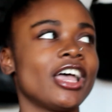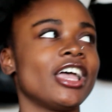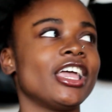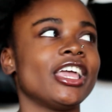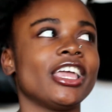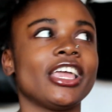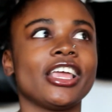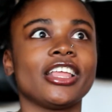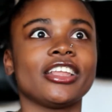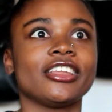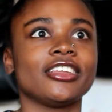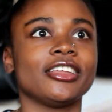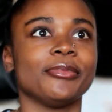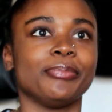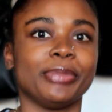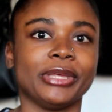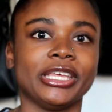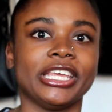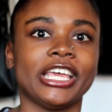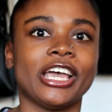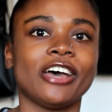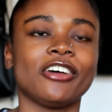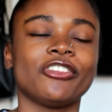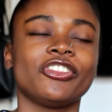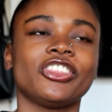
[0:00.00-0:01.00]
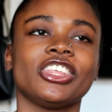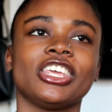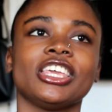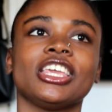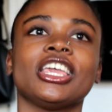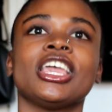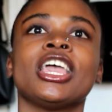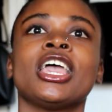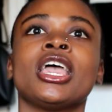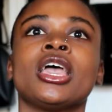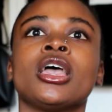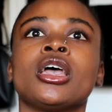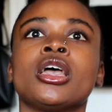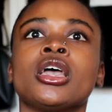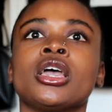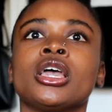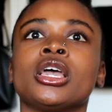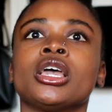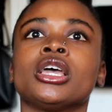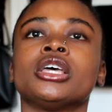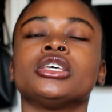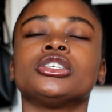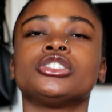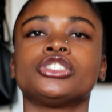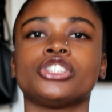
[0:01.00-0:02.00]
and be healthy.
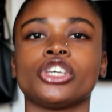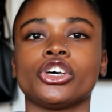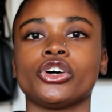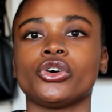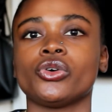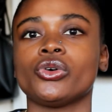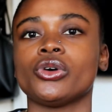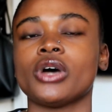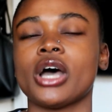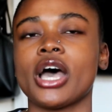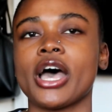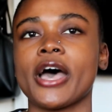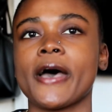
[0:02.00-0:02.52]
So